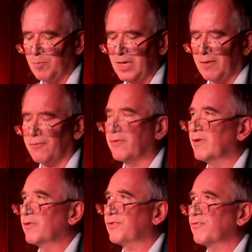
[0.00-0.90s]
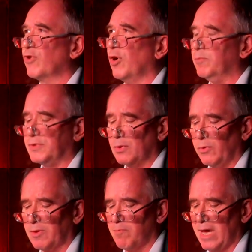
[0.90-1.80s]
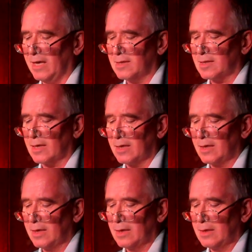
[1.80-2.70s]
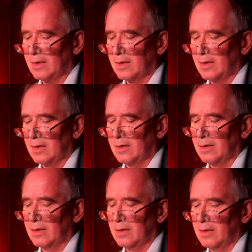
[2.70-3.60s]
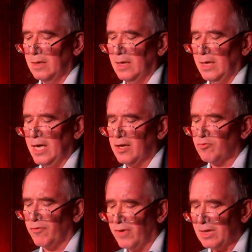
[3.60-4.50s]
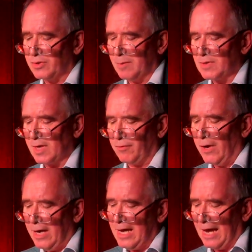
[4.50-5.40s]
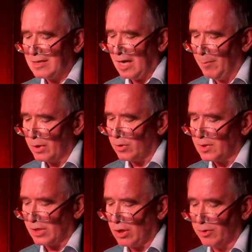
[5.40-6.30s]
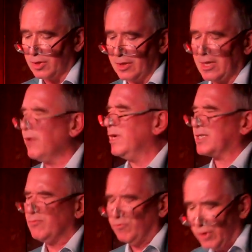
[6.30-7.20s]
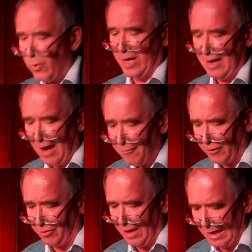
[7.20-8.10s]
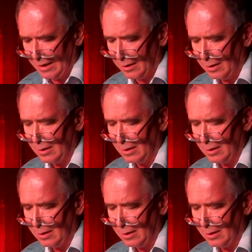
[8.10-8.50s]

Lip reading: beef, throbbed with menace. He had revealed himself. He had come across a continent only to ruin everything.